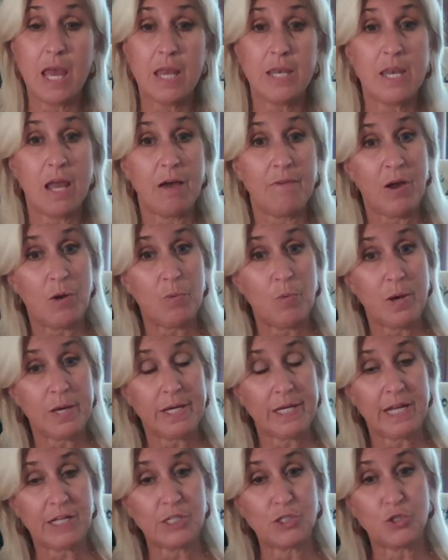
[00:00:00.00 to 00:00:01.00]
Now, if I want
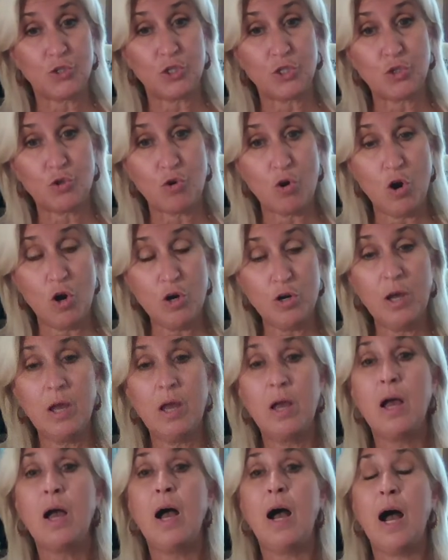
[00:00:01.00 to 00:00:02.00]
it extra strong,
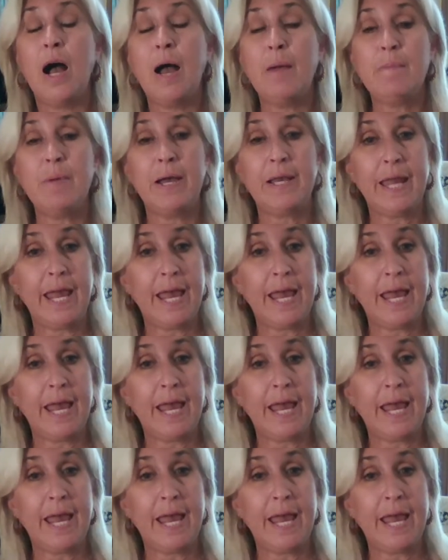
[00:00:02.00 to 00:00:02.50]
I might